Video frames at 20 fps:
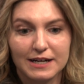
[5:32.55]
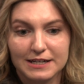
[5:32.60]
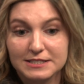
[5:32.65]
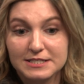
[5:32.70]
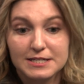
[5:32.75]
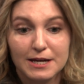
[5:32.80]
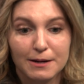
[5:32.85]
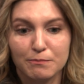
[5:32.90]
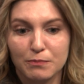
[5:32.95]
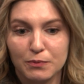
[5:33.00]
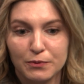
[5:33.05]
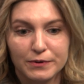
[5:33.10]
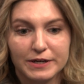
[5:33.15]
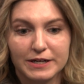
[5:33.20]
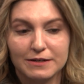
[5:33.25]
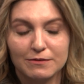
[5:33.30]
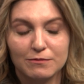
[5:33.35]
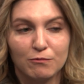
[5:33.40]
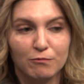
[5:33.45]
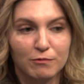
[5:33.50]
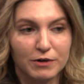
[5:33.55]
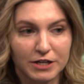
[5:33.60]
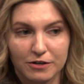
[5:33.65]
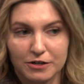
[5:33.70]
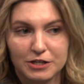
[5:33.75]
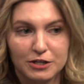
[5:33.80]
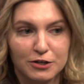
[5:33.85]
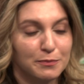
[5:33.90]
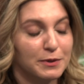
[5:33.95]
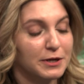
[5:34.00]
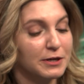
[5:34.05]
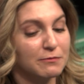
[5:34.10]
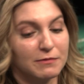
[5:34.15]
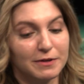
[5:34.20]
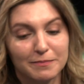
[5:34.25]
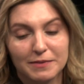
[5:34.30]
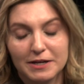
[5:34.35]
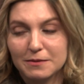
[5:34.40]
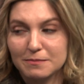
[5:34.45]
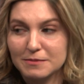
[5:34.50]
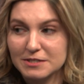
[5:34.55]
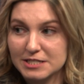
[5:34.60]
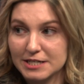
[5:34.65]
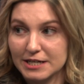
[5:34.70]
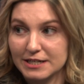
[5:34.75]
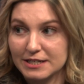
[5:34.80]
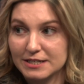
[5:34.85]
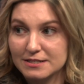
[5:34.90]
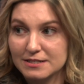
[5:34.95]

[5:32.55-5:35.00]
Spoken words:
At some point, we are human, we make mistakes.